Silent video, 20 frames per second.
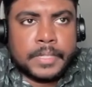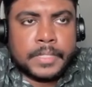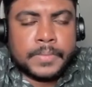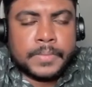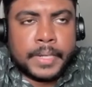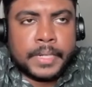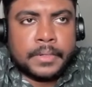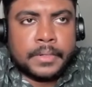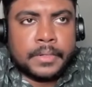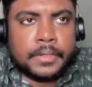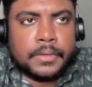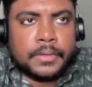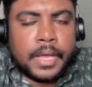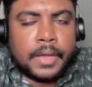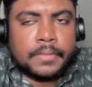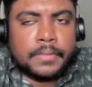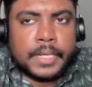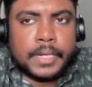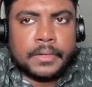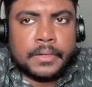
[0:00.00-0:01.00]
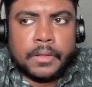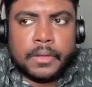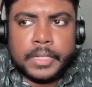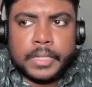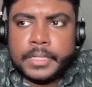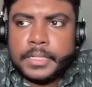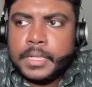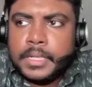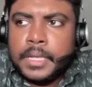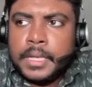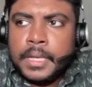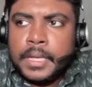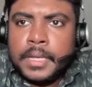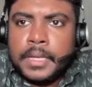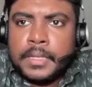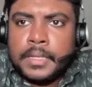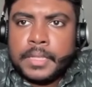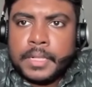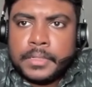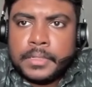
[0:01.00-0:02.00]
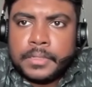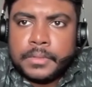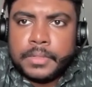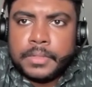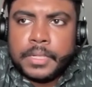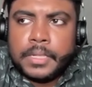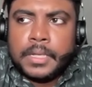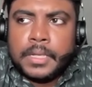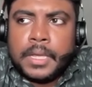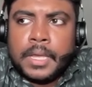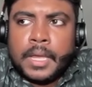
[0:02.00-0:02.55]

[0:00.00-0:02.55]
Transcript: expected you have that knowledge. That's good.